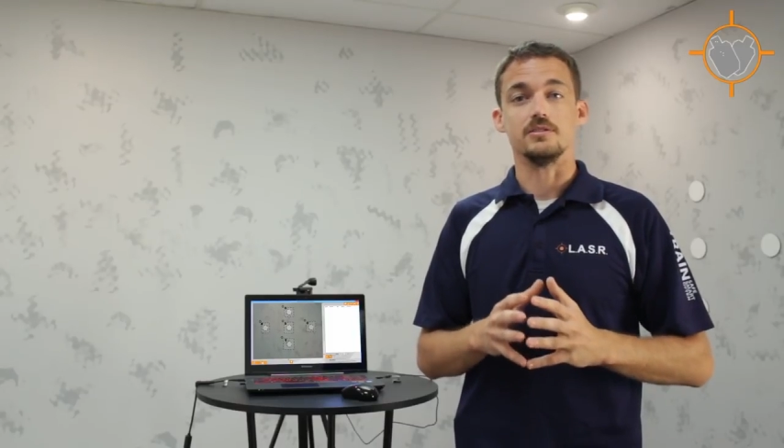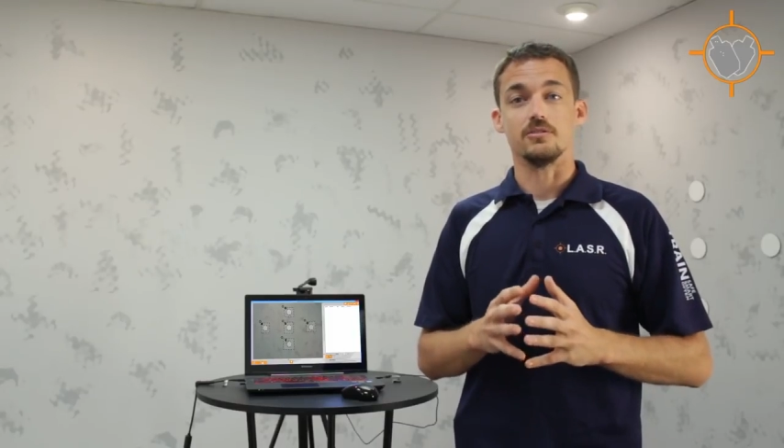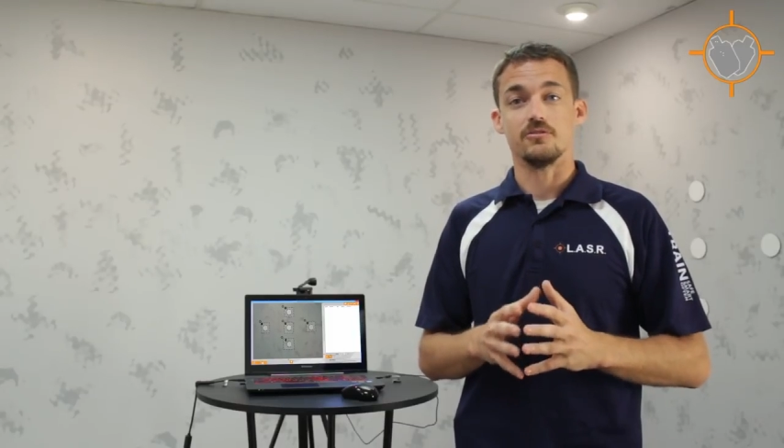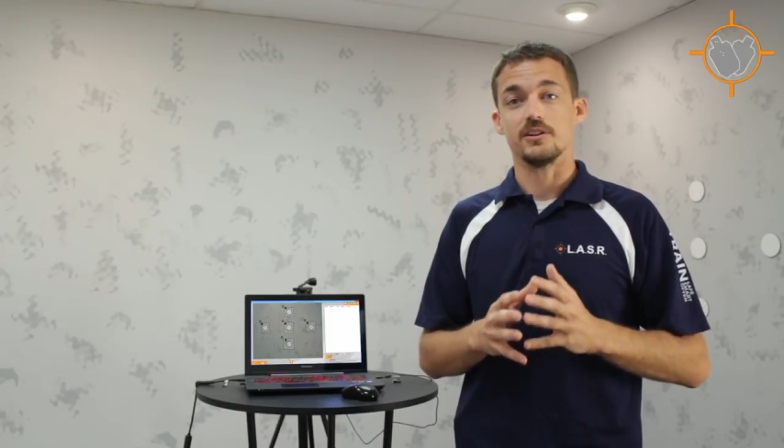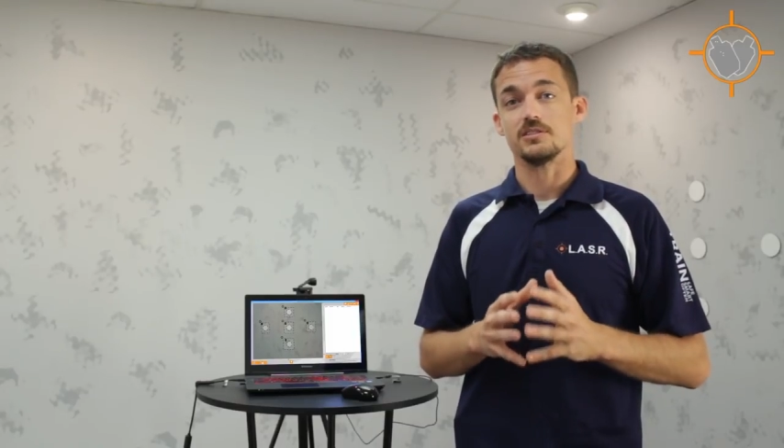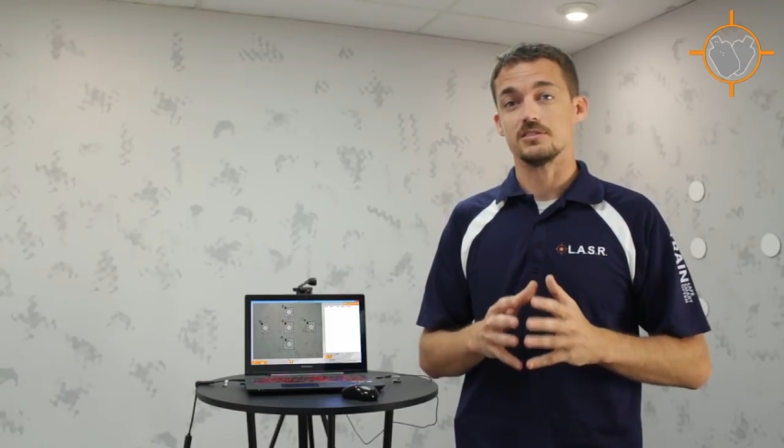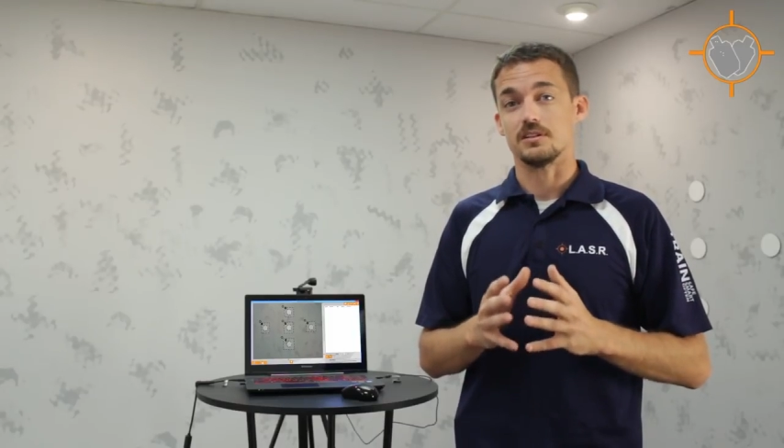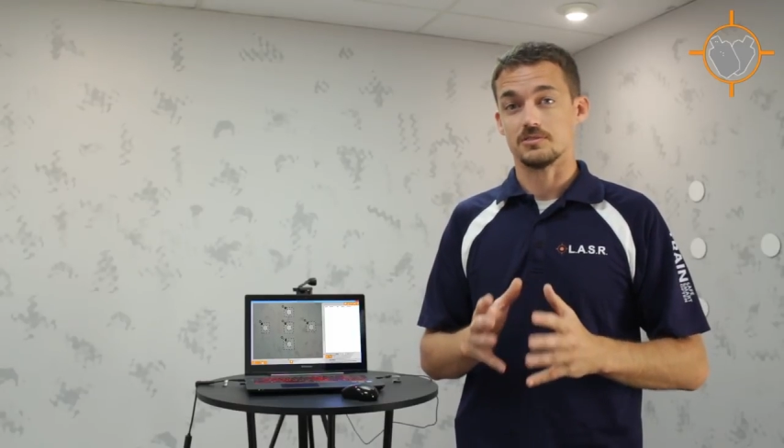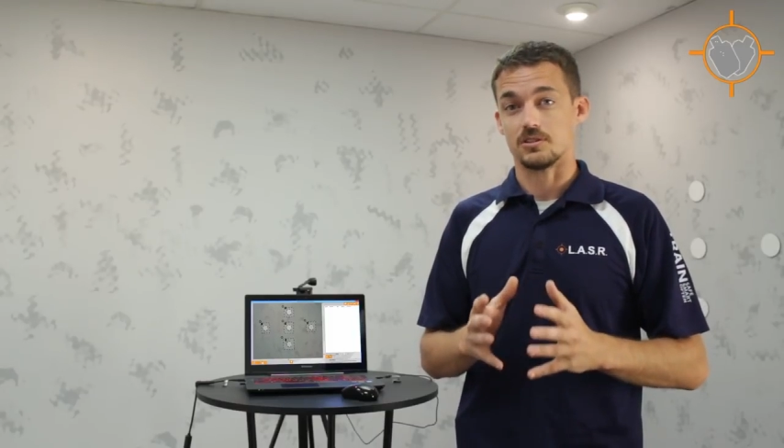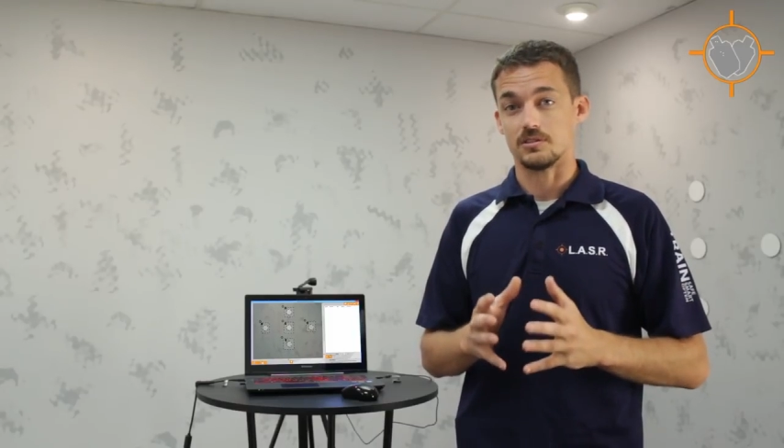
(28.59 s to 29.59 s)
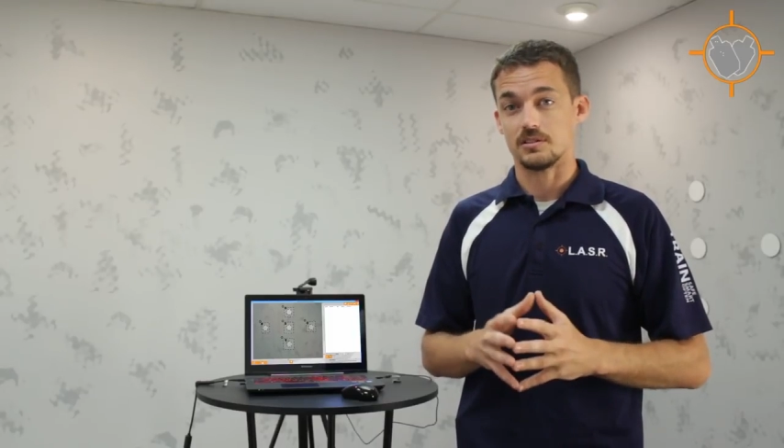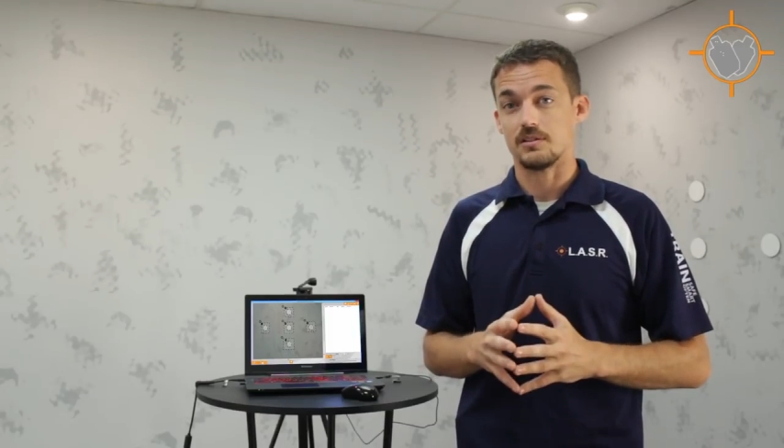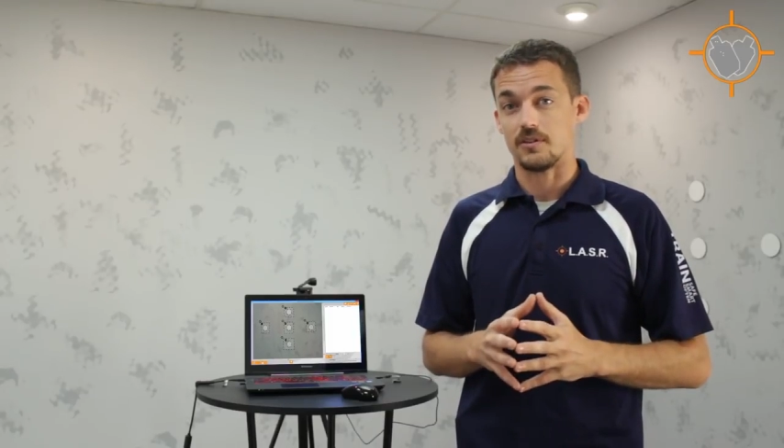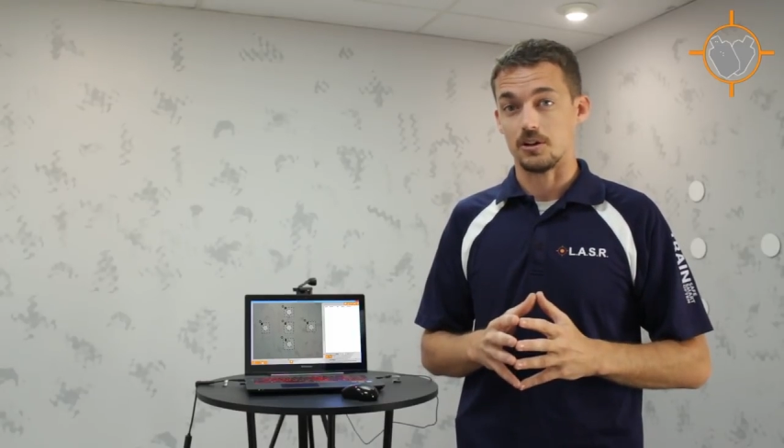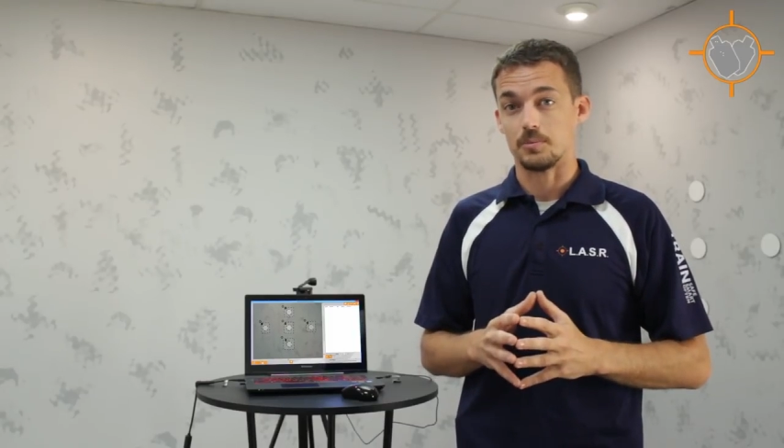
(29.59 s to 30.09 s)
you'll find yourself starting to
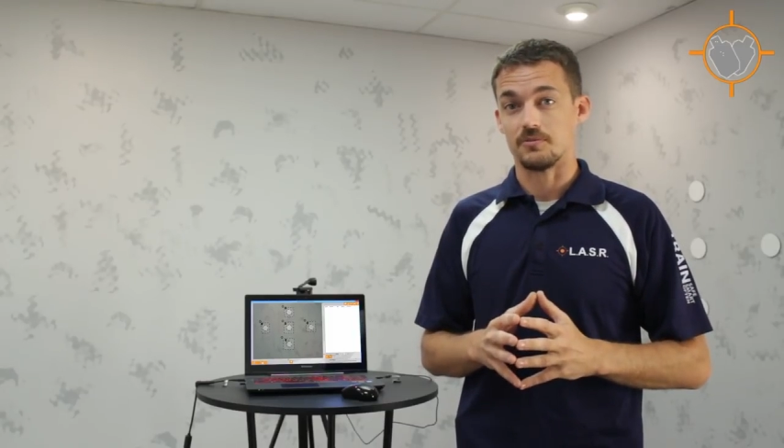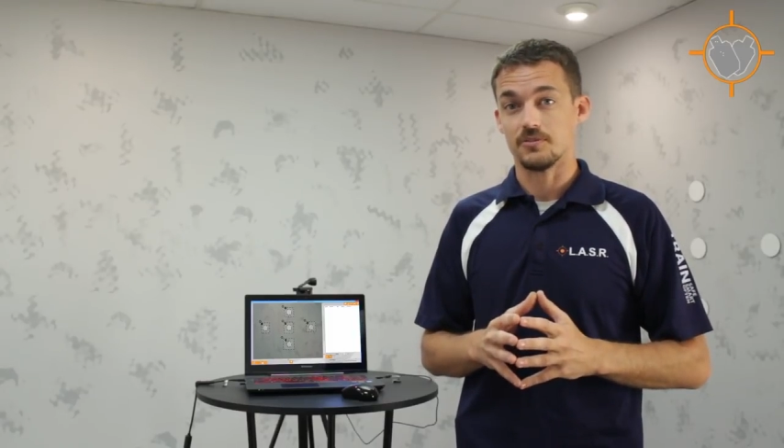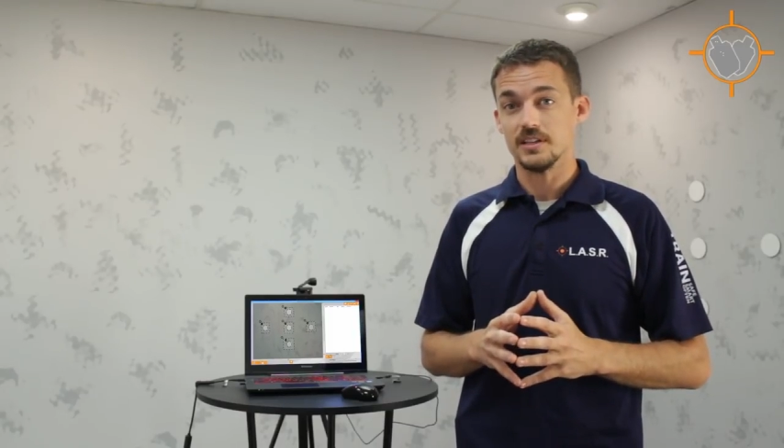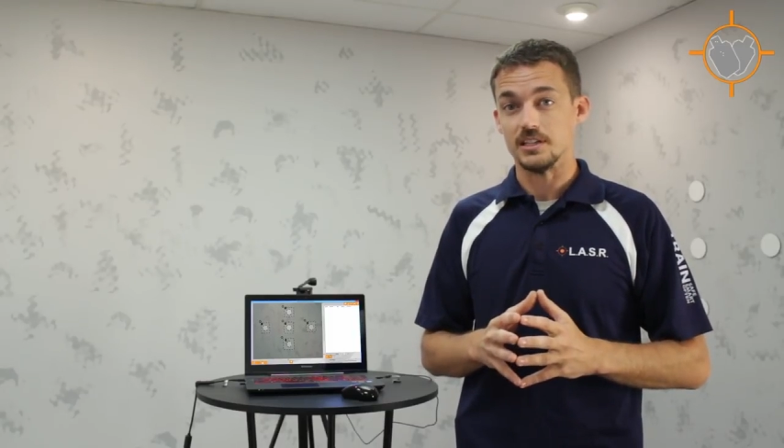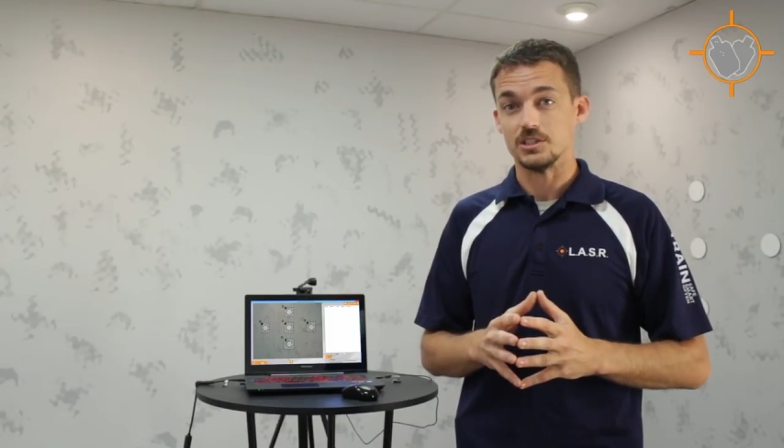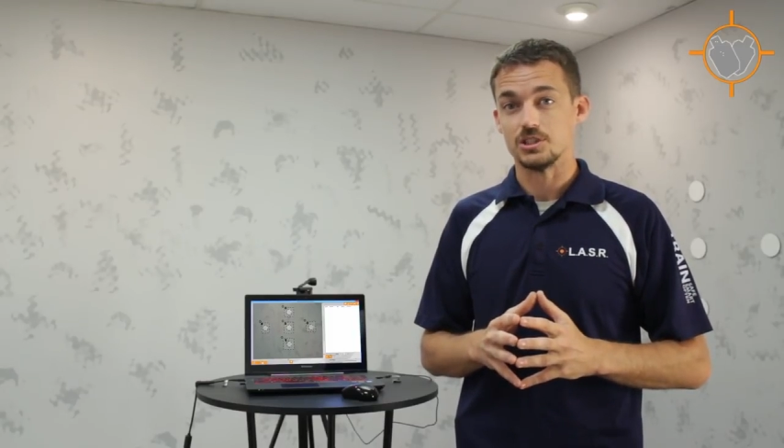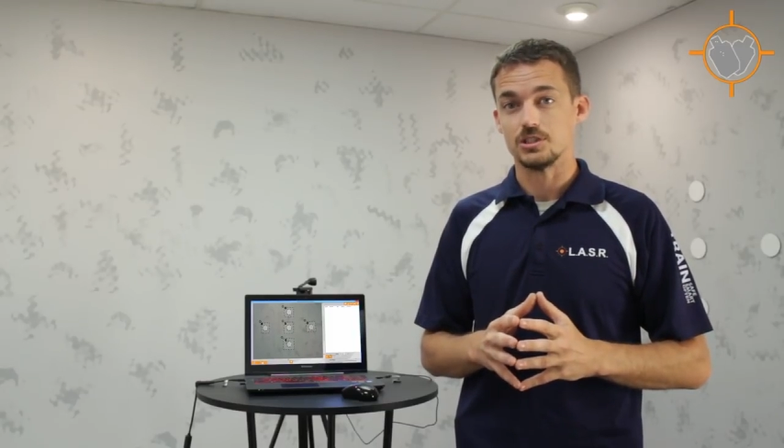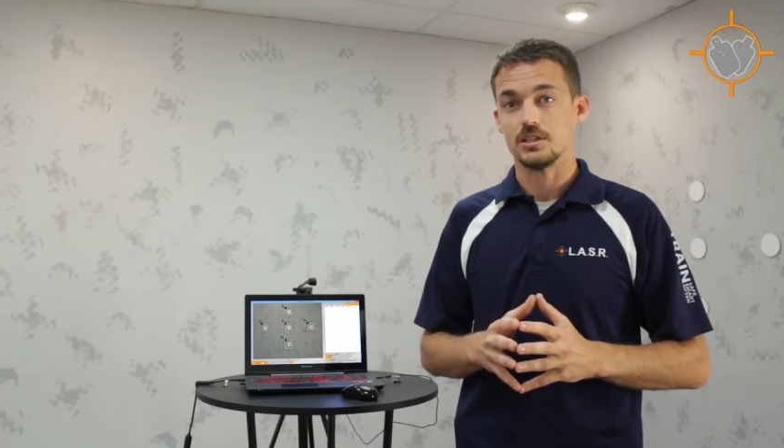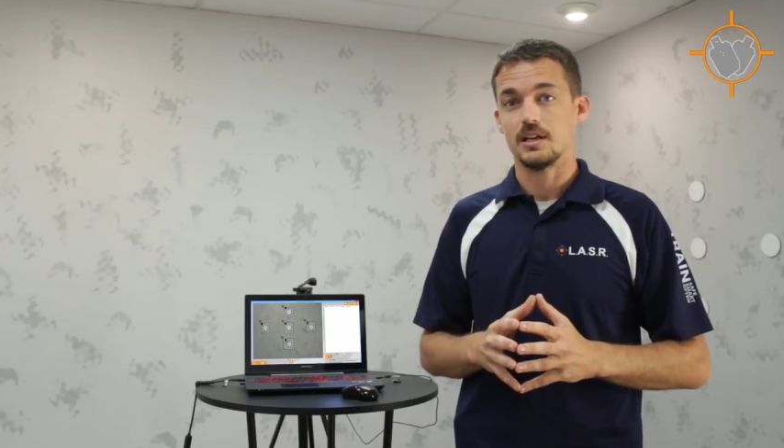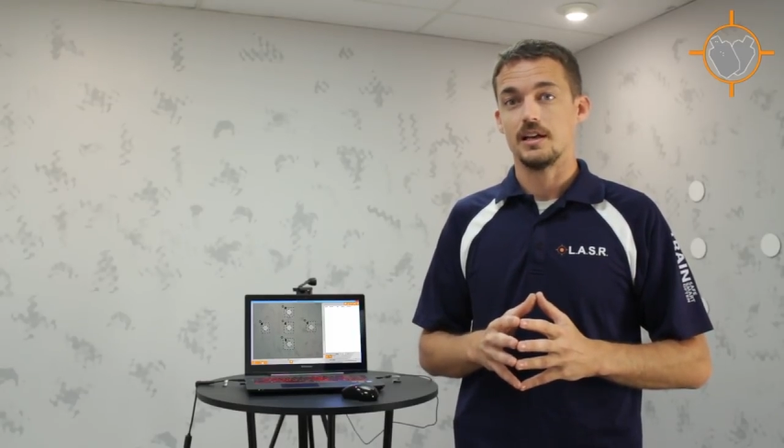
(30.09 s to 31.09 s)
develop a flinch.